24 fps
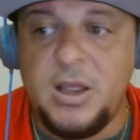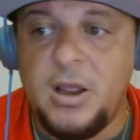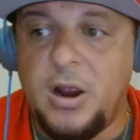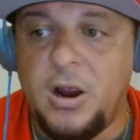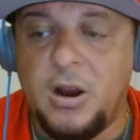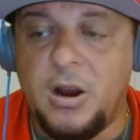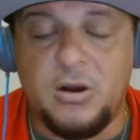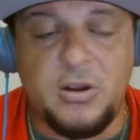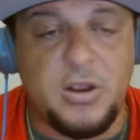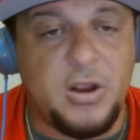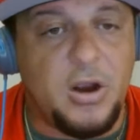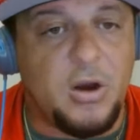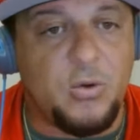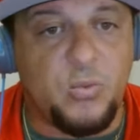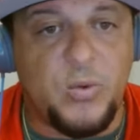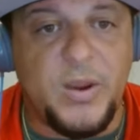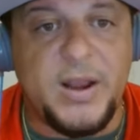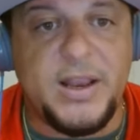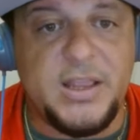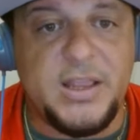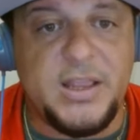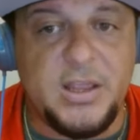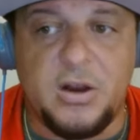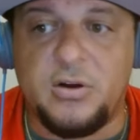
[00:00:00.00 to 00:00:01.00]
are
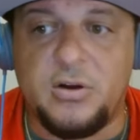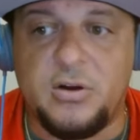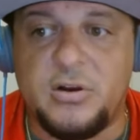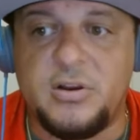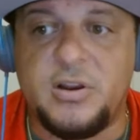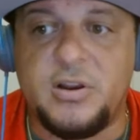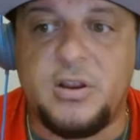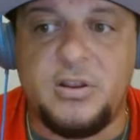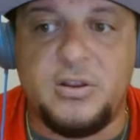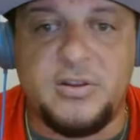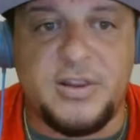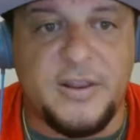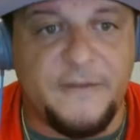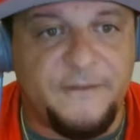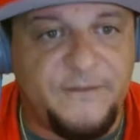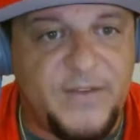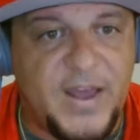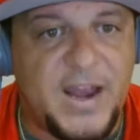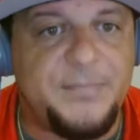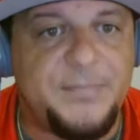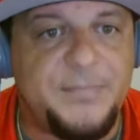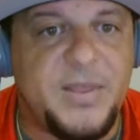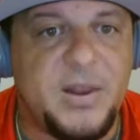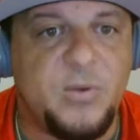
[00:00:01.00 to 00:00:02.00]
ready, are
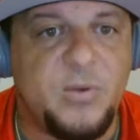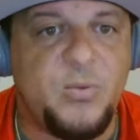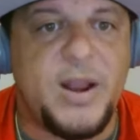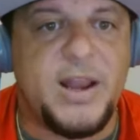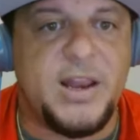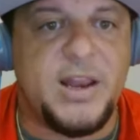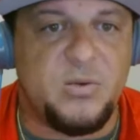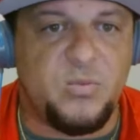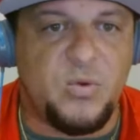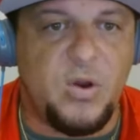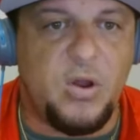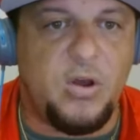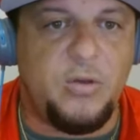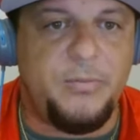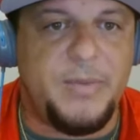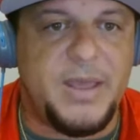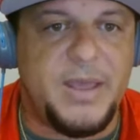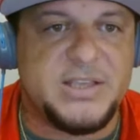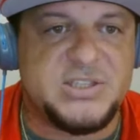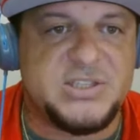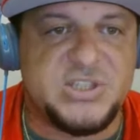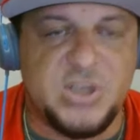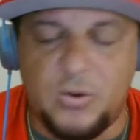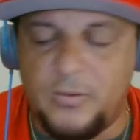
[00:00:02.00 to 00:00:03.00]
developed and ready to roll,
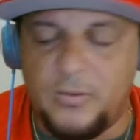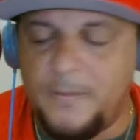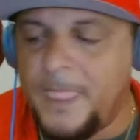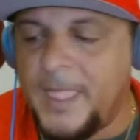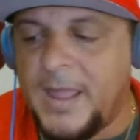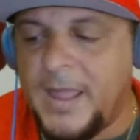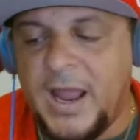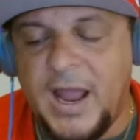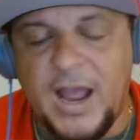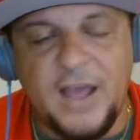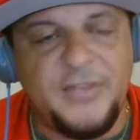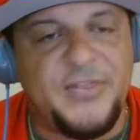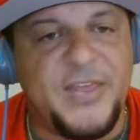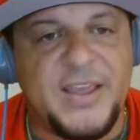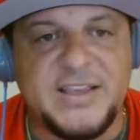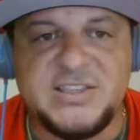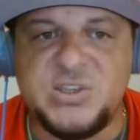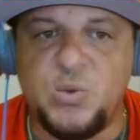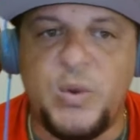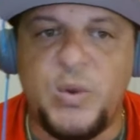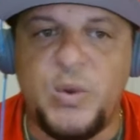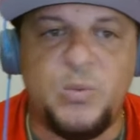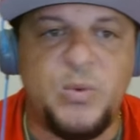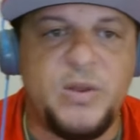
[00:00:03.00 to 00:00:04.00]
man. So I think
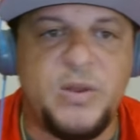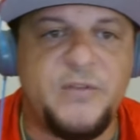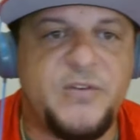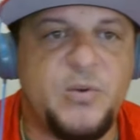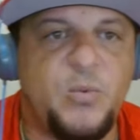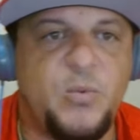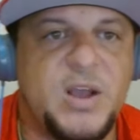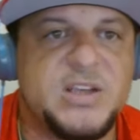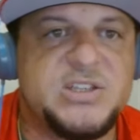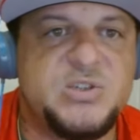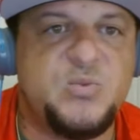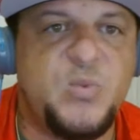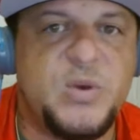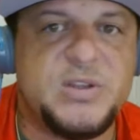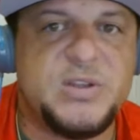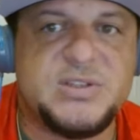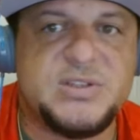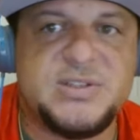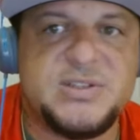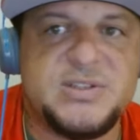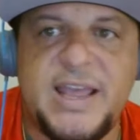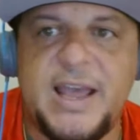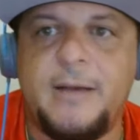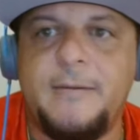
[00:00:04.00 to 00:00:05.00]
it's a win-win for the Washington
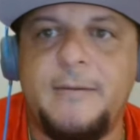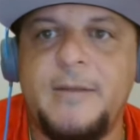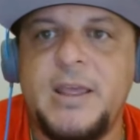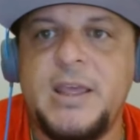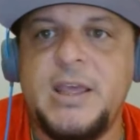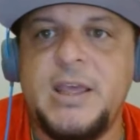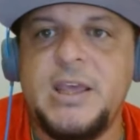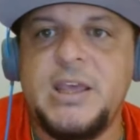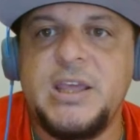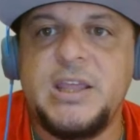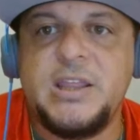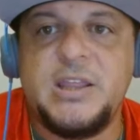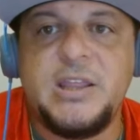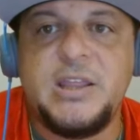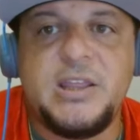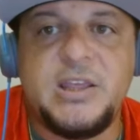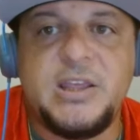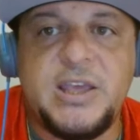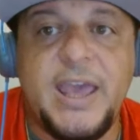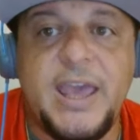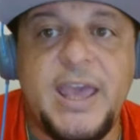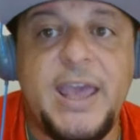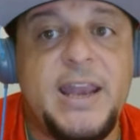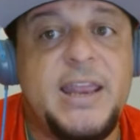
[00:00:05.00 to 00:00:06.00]
Wizards. Now,
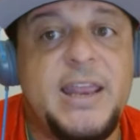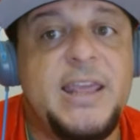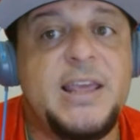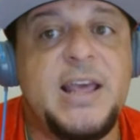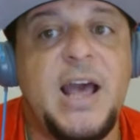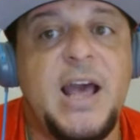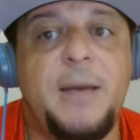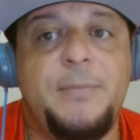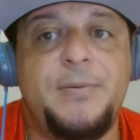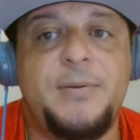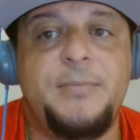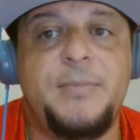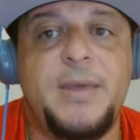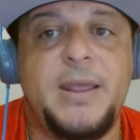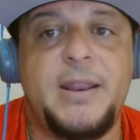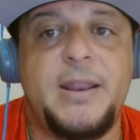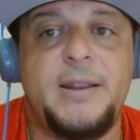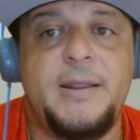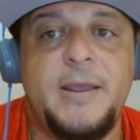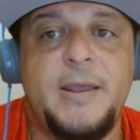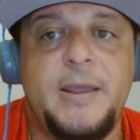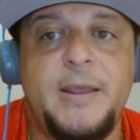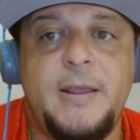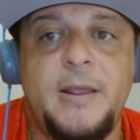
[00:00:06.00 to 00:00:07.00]
can he compliment
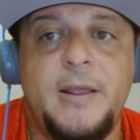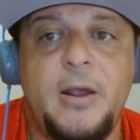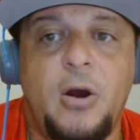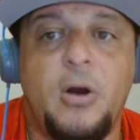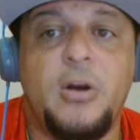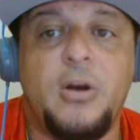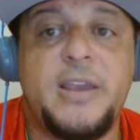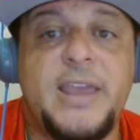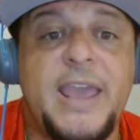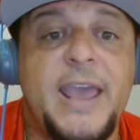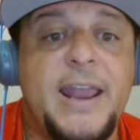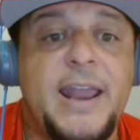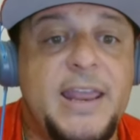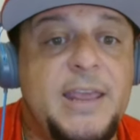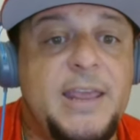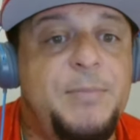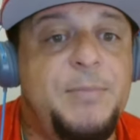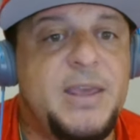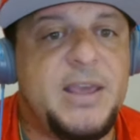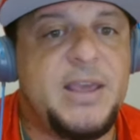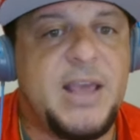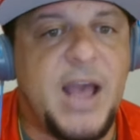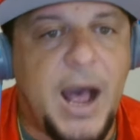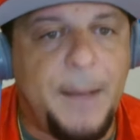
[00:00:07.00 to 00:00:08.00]
or can he
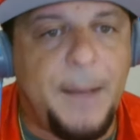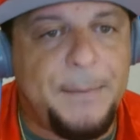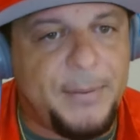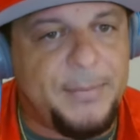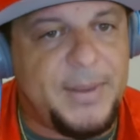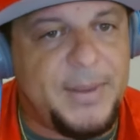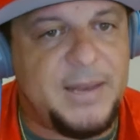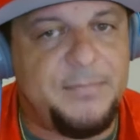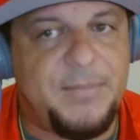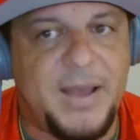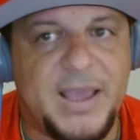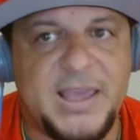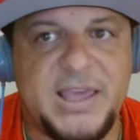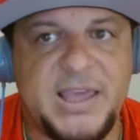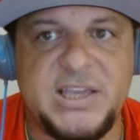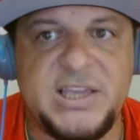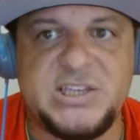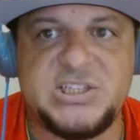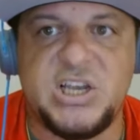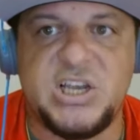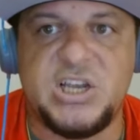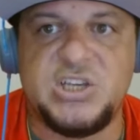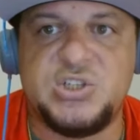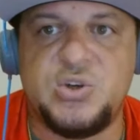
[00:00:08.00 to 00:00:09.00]
be complimented by
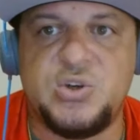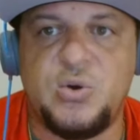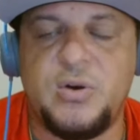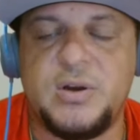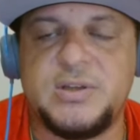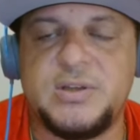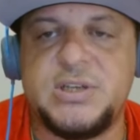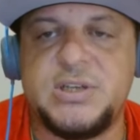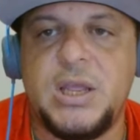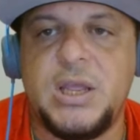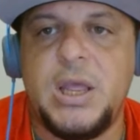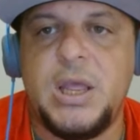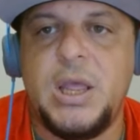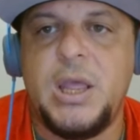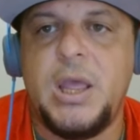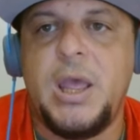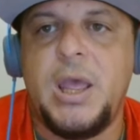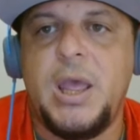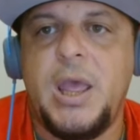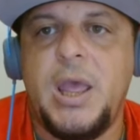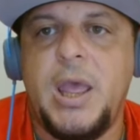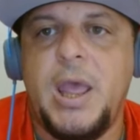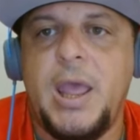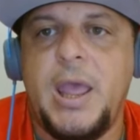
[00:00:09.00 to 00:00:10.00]
Kyshawn George?
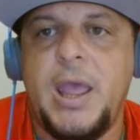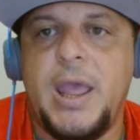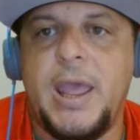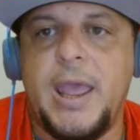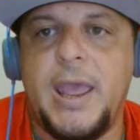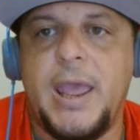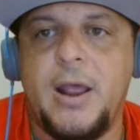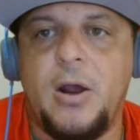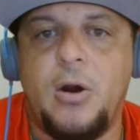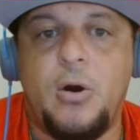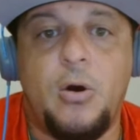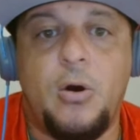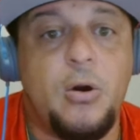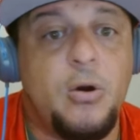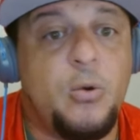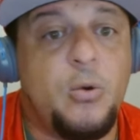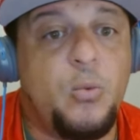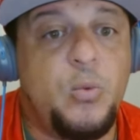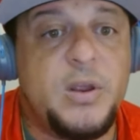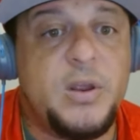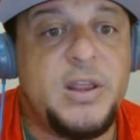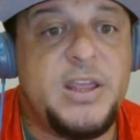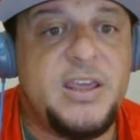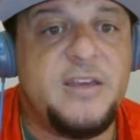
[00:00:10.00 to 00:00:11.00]
Or
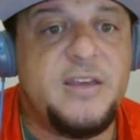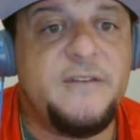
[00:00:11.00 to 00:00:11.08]
will he